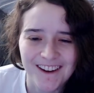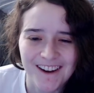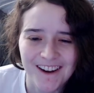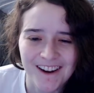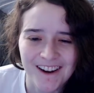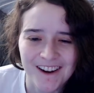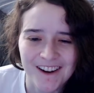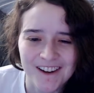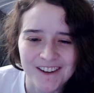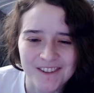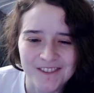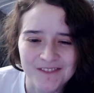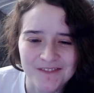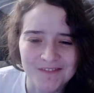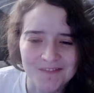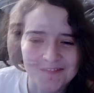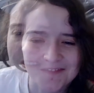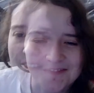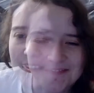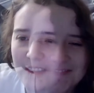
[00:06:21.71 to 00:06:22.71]
I
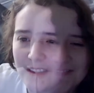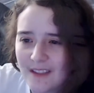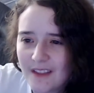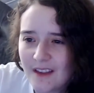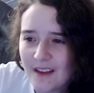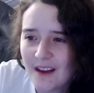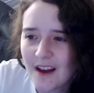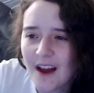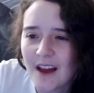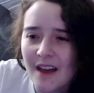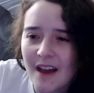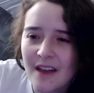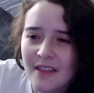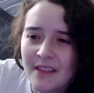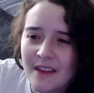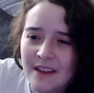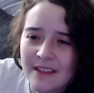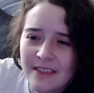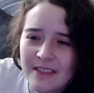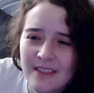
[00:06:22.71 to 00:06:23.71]

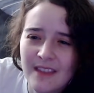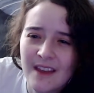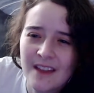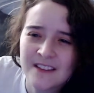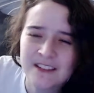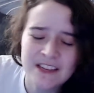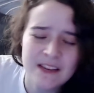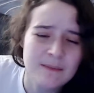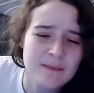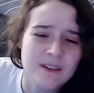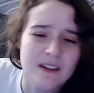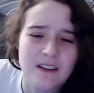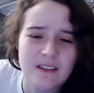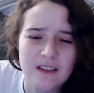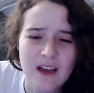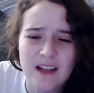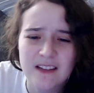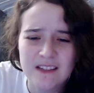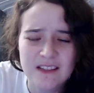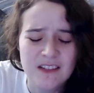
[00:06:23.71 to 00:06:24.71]
like, it seems like
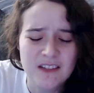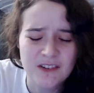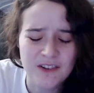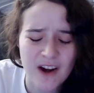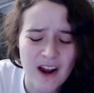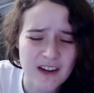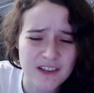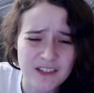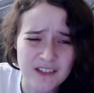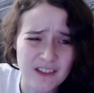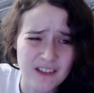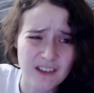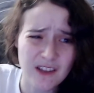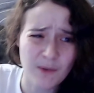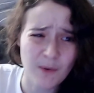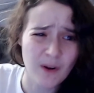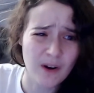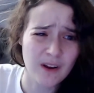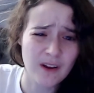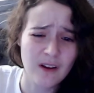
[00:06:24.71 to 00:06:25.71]
that's the direction that
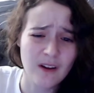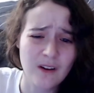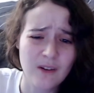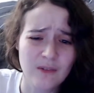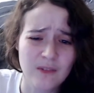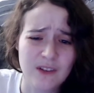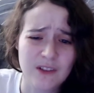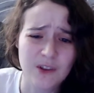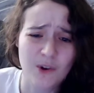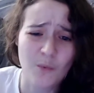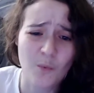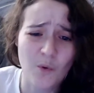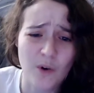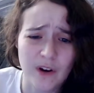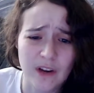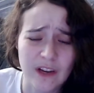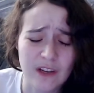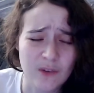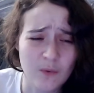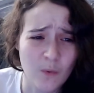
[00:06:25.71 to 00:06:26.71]
they want to go. Like, they're
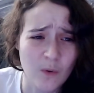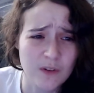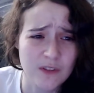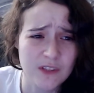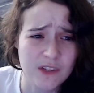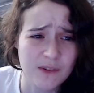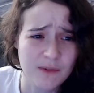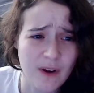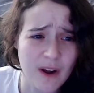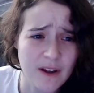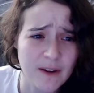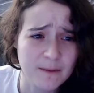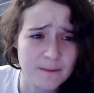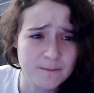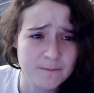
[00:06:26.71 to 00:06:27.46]
working towards it, right?